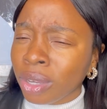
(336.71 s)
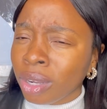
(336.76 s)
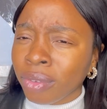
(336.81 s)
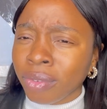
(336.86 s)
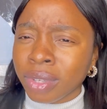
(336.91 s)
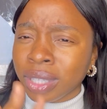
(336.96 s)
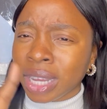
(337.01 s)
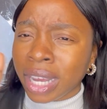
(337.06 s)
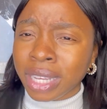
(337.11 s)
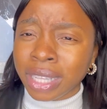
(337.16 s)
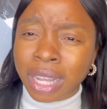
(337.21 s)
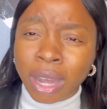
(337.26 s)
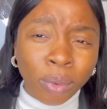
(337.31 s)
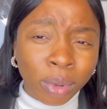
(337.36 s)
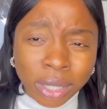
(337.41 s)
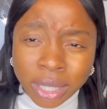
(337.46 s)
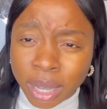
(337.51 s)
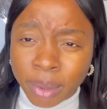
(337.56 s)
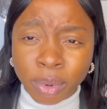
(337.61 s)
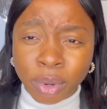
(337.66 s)
All of us that in that
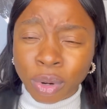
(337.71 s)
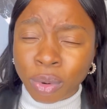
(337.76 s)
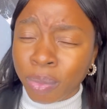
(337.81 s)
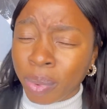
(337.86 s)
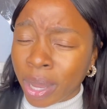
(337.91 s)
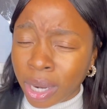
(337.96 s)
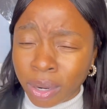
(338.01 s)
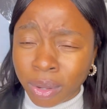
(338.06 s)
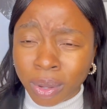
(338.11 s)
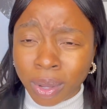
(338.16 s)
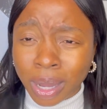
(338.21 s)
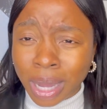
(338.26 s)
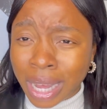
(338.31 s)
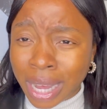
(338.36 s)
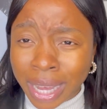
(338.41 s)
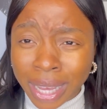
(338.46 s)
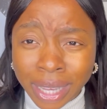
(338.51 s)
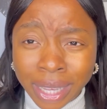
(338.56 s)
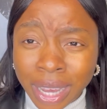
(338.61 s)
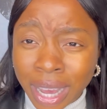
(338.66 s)
WhatsApp group, hello,
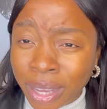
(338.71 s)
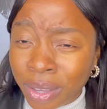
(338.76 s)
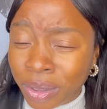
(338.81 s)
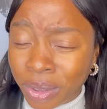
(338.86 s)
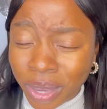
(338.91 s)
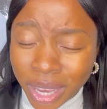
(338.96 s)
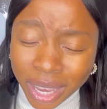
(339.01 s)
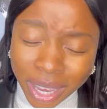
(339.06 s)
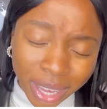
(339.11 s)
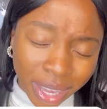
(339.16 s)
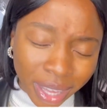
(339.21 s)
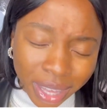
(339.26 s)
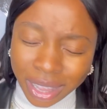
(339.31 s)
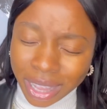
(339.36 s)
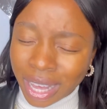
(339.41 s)
hi, are you here?